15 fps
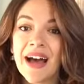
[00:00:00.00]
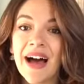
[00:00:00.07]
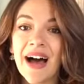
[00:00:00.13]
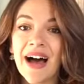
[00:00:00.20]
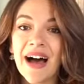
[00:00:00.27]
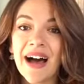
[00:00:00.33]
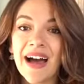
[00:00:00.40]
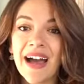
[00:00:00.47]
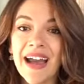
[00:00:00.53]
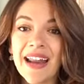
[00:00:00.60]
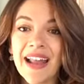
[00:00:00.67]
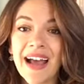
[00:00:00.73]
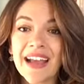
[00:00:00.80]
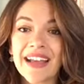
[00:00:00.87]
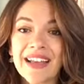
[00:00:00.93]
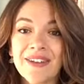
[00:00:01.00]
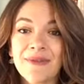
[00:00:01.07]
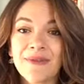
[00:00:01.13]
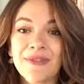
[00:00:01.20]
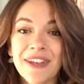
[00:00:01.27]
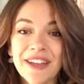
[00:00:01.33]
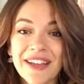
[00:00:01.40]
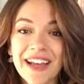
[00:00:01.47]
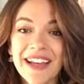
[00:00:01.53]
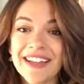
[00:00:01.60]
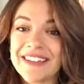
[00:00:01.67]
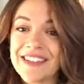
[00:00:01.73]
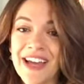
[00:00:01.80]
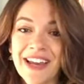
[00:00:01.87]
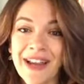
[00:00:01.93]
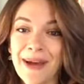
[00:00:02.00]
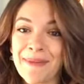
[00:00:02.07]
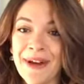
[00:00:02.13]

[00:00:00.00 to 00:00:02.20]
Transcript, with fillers: Uh, and I can feel it, Jen.